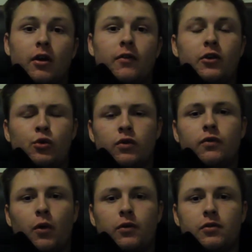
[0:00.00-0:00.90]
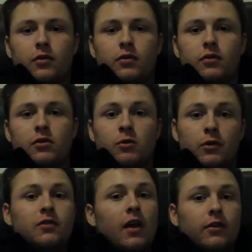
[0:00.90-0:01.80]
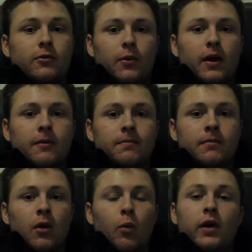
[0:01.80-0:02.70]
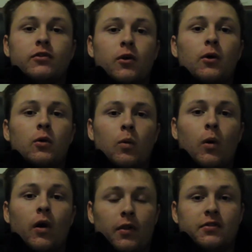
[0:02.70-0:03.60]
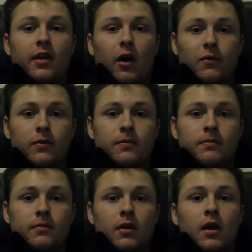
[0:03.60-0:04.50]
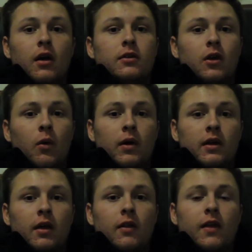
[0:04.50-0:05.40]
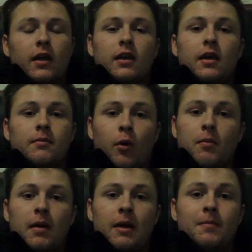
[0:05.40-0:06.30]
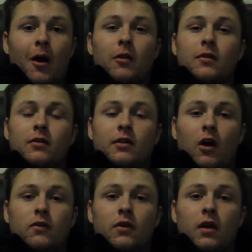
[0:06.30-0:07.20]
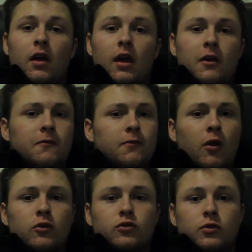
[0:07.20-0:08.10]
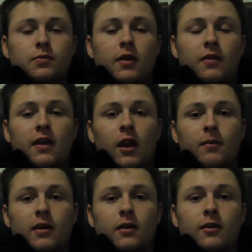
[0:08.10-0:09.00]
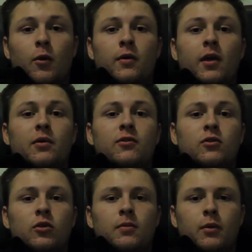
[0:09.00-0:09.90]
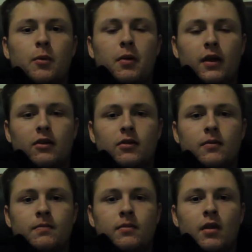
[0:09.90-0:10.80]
of the Union forces, Ulysses S. Grant, waged total war on the South. Knowing that he had more manpower than the South, he flung troops at the enemy, knowing they would soon be replaced.